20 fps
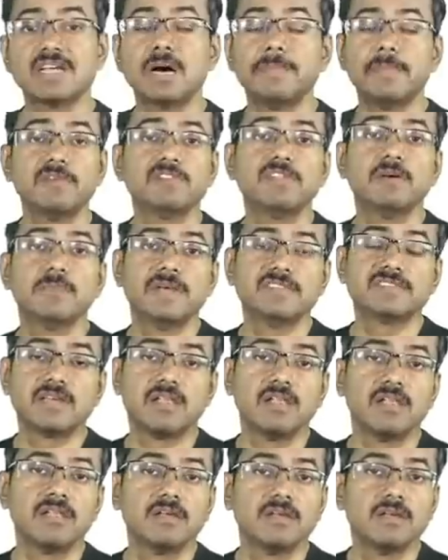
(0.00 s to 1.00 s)
is above the
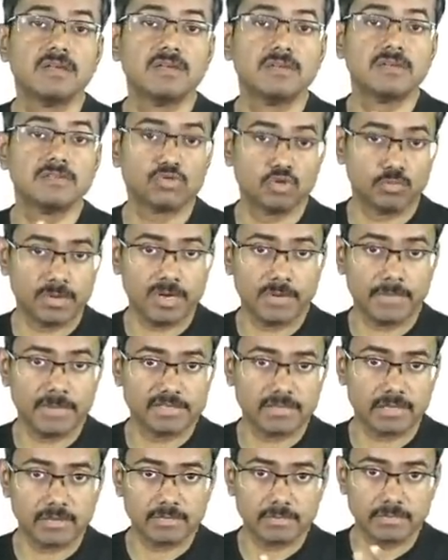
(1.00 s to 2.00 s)
basal,
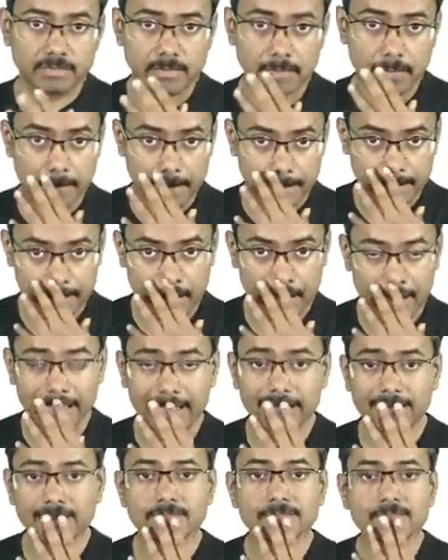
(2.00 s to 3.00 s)
suprabasal.
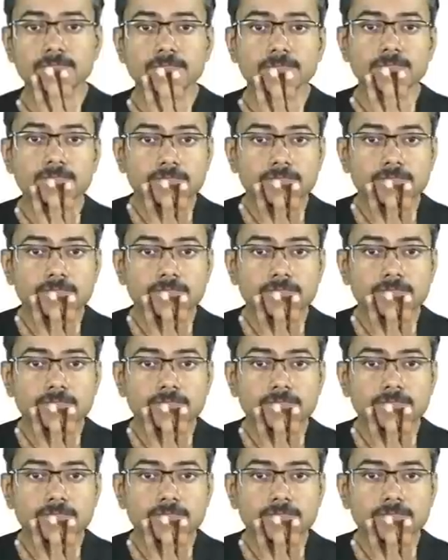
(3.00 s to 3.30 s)
Clear?